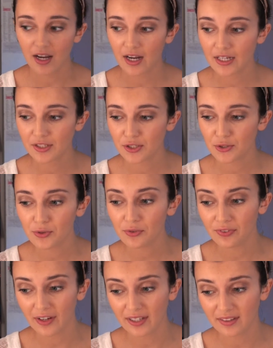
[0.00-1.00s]
I do
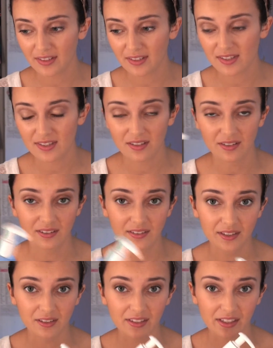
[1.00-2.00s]
find this a
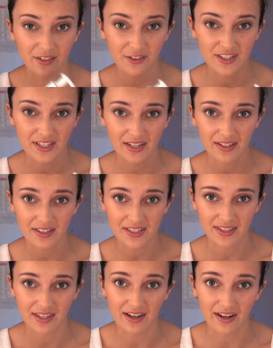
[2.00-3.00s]
little irritating
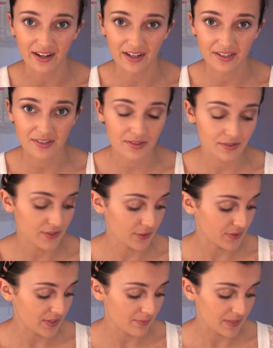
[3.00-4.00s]
to the eyes, so
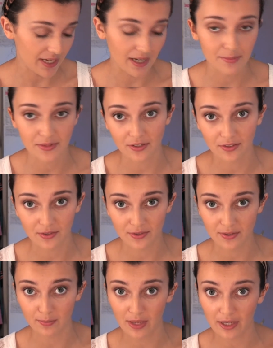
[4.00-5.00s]
sometimes I'll
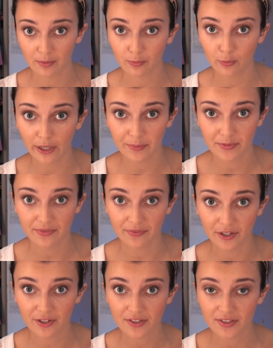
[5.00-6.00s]
use the makeup wipes
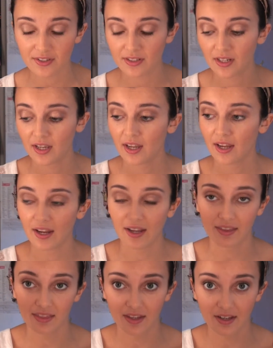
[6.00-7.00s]
first,
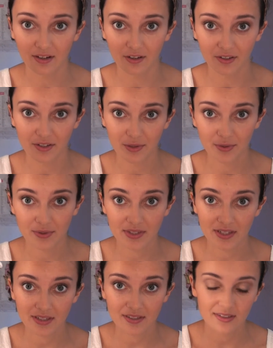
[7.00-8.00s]
and then I'll use
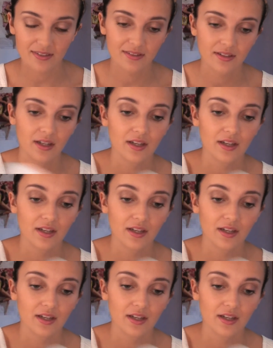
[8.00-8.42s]
this,